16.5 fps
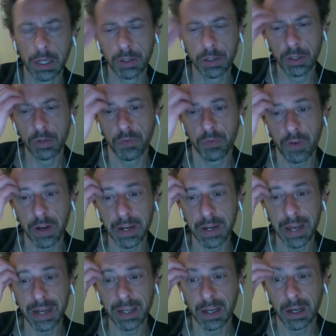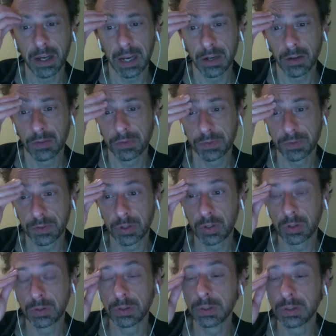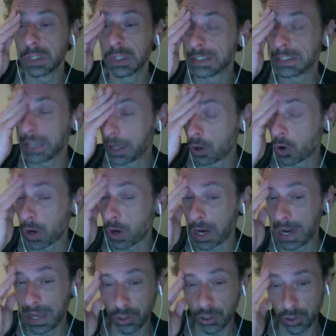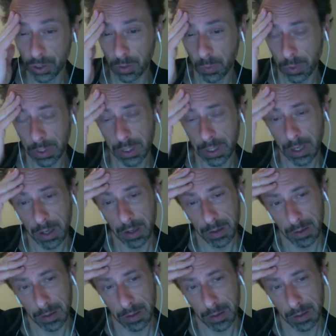did you find any kind of let's say correlation with the,